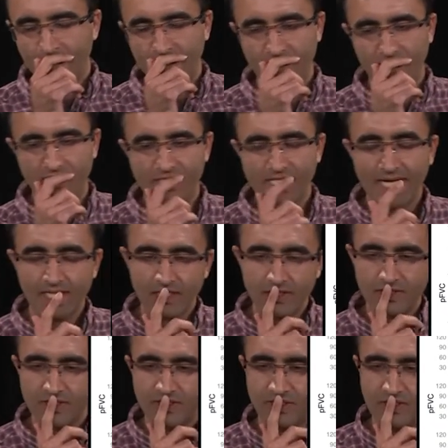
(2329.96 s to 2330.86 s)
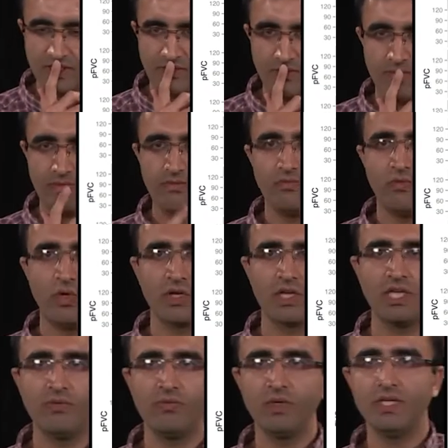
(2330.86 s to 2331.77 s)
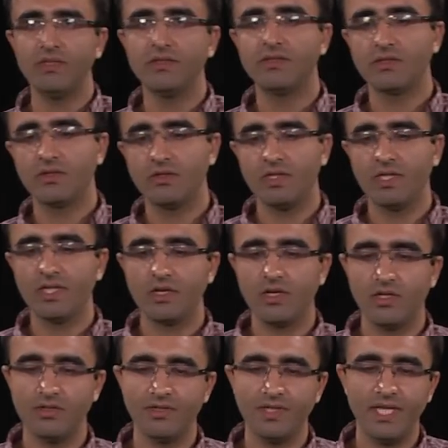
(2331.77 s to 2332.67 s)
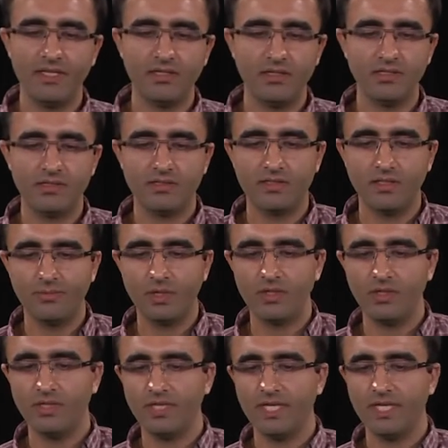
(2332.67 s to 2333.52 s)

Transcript: The challenge in working with clinical data is typically